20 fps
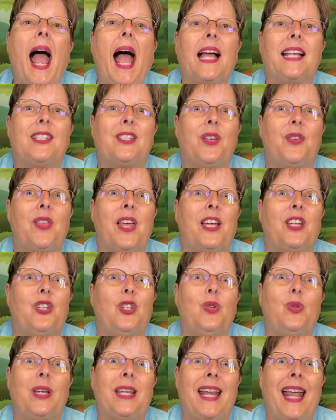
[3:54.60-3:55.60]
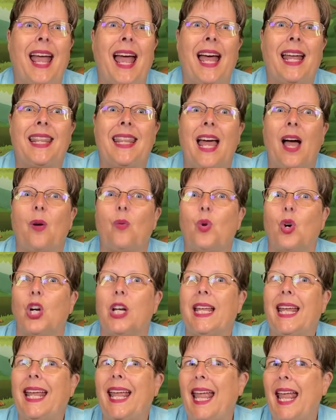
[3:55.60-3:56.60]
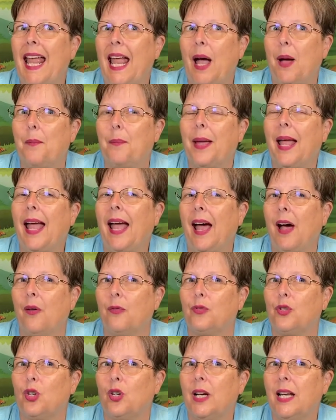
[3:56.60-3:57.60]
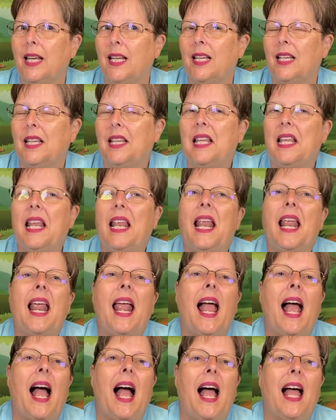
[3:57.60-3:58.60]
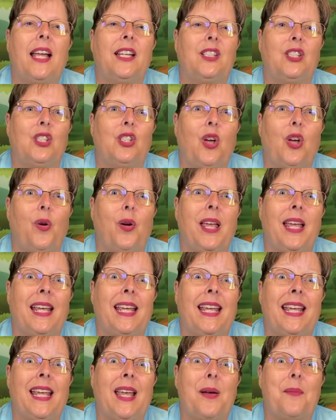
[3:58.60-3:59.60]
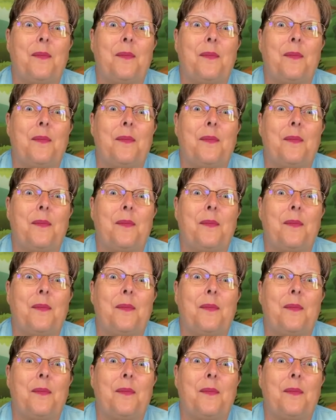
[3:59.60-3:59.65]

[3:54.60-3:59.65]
So then you can add that word camp after it so it can get